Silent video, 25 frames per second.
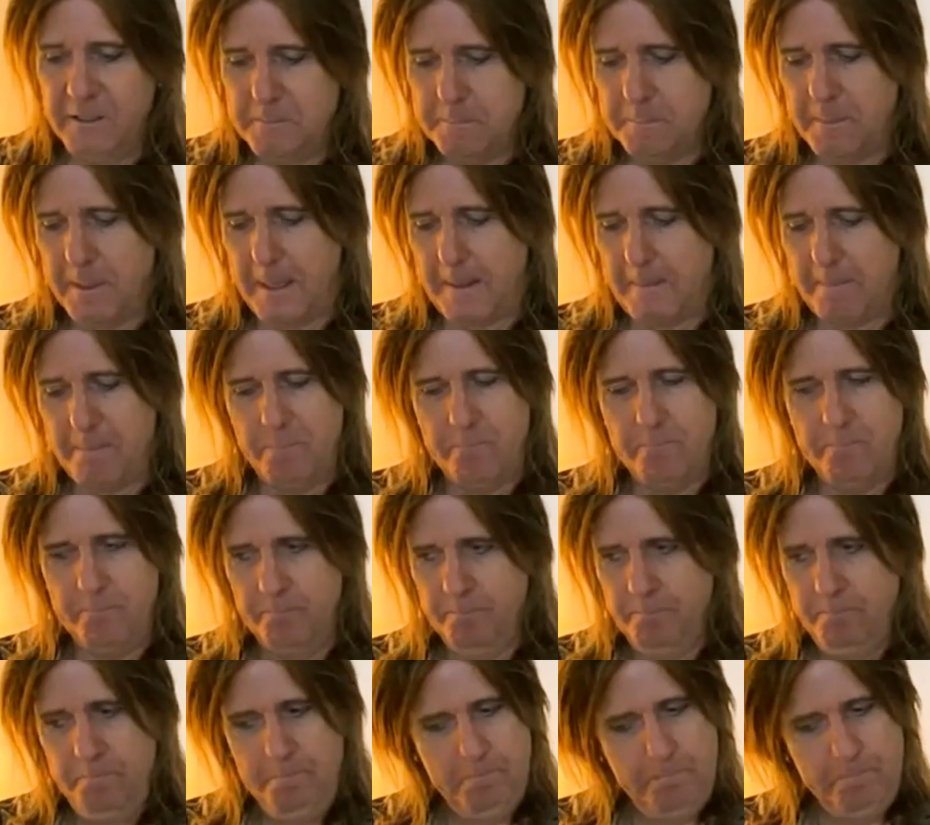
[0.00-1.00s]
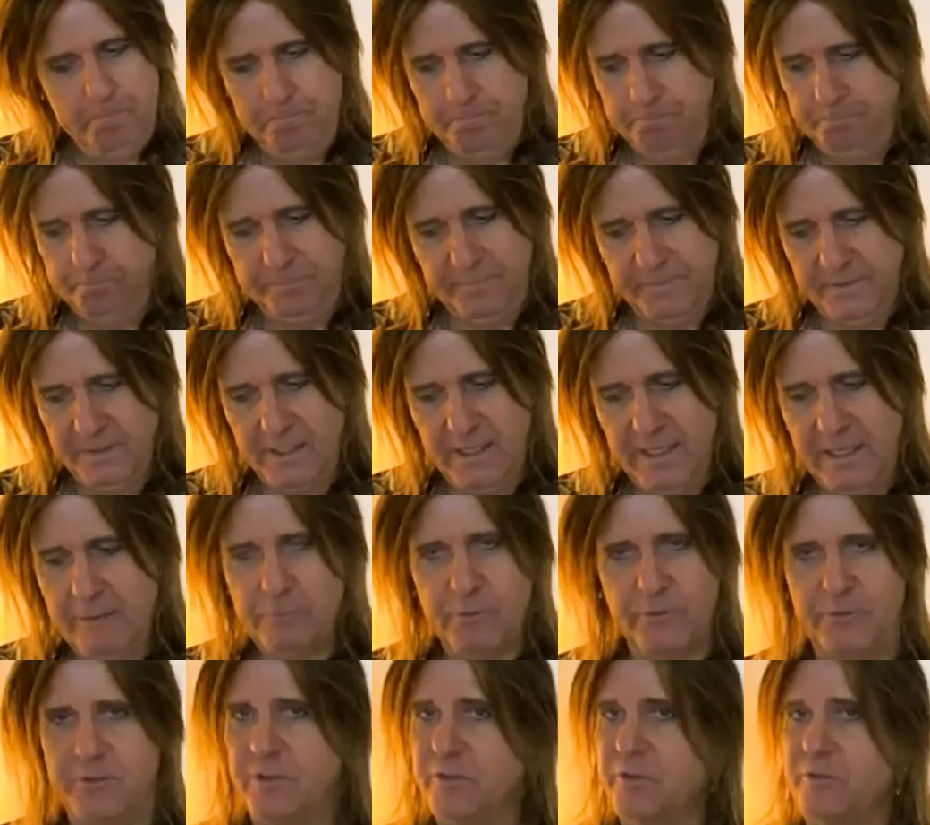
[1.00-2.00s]
But it
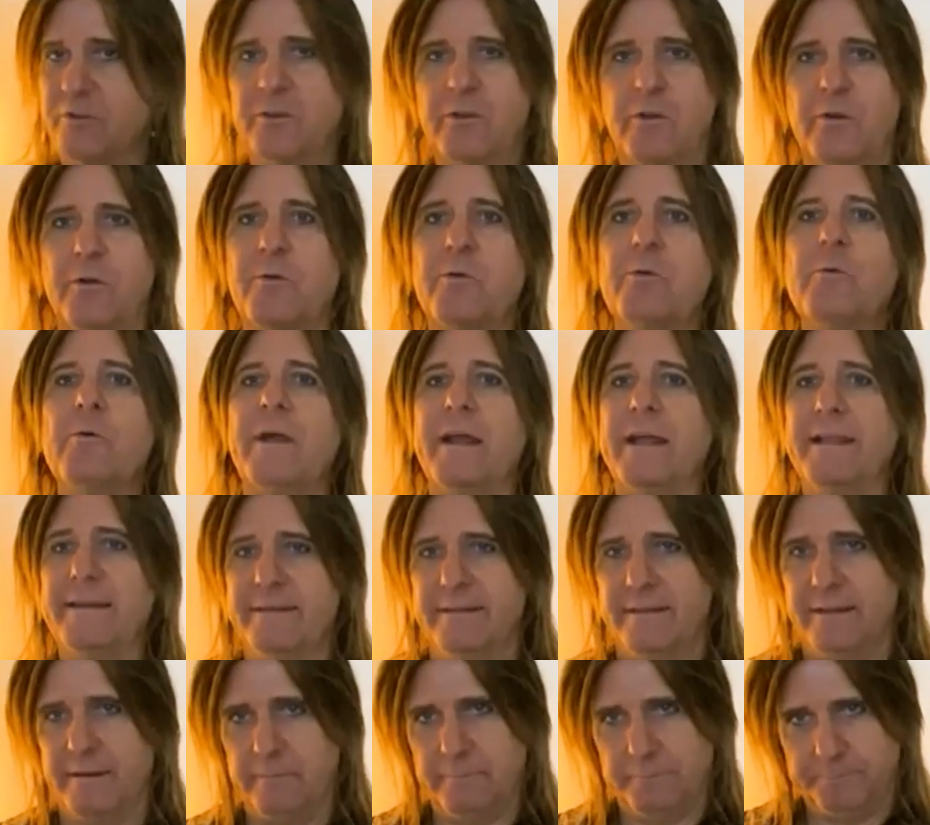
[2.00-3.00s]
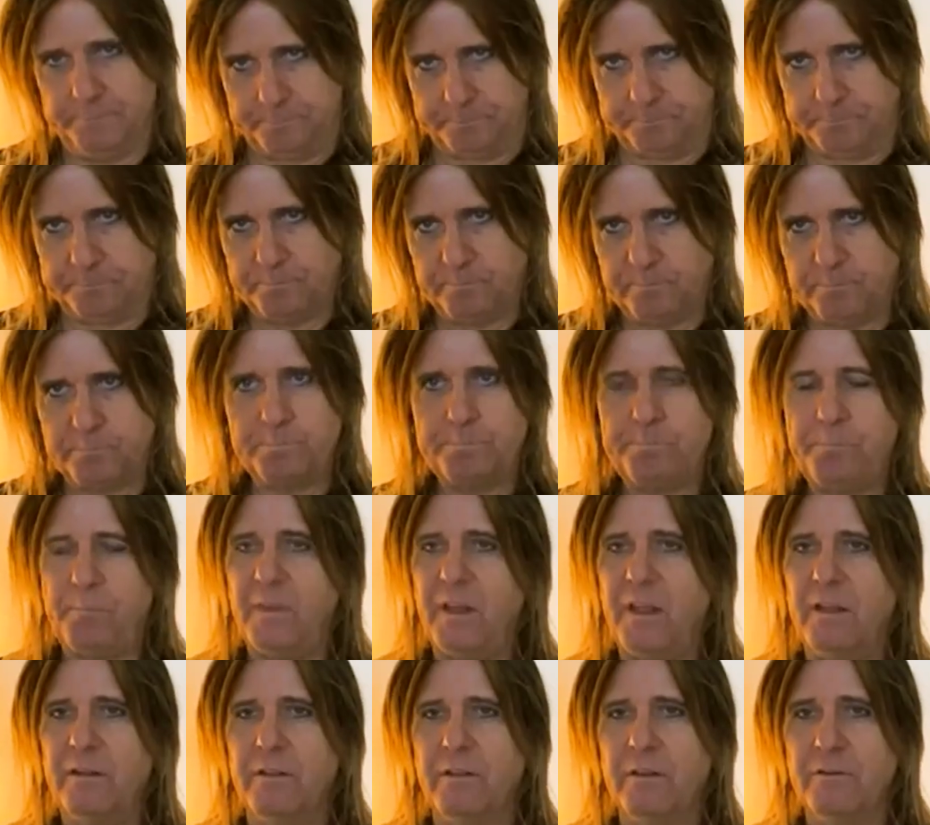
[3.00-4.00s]
was just crazy
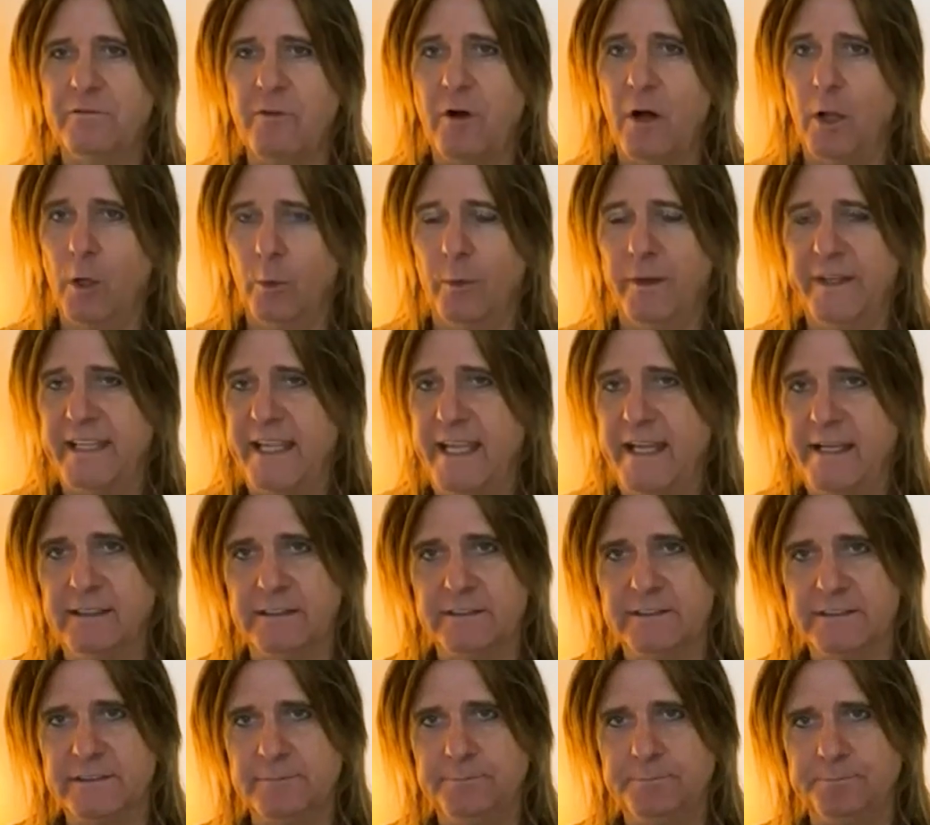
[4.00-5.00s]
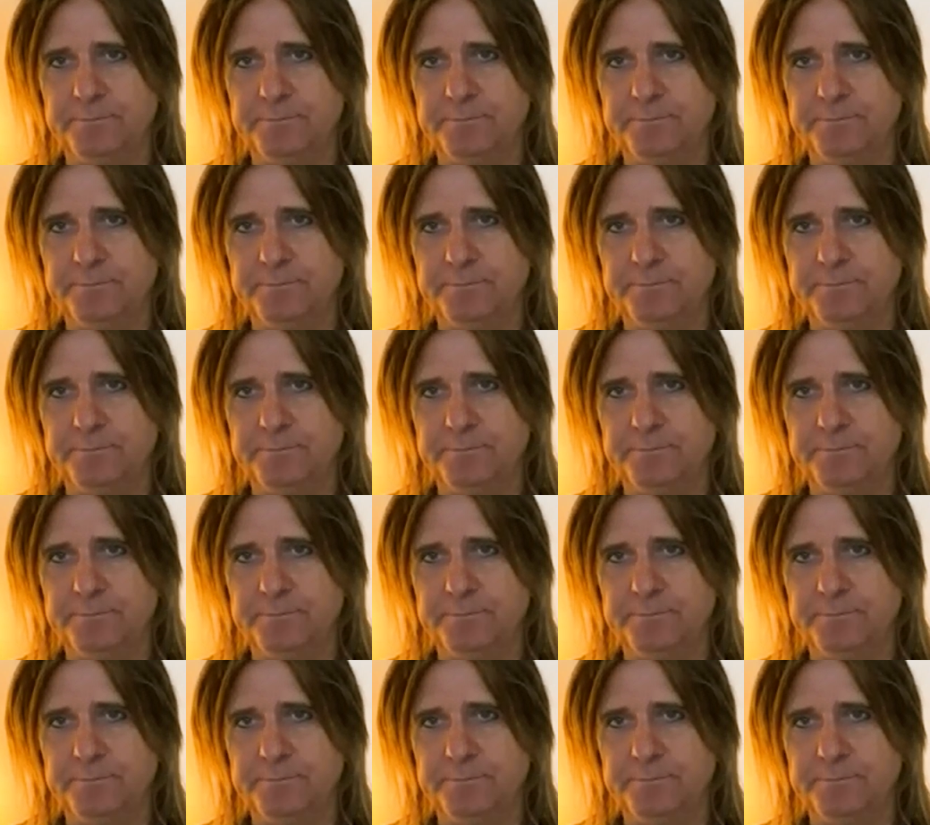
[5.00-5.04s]
the following years.